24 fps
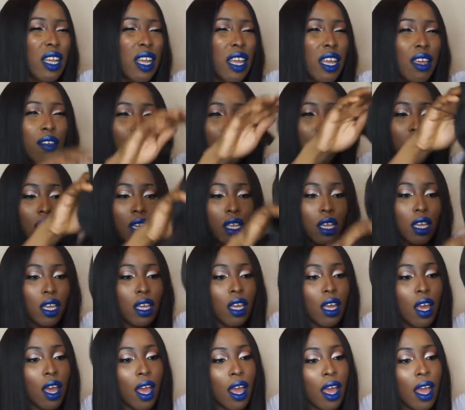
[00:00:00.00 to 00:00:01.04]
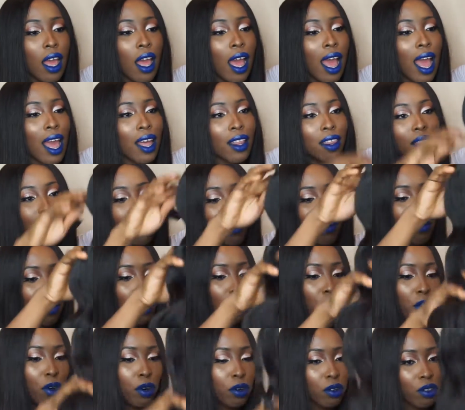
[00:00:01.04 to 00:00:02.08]
evenly and the
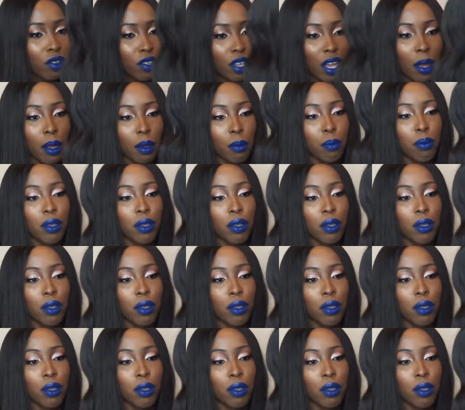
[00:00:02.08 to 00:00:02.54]
curls are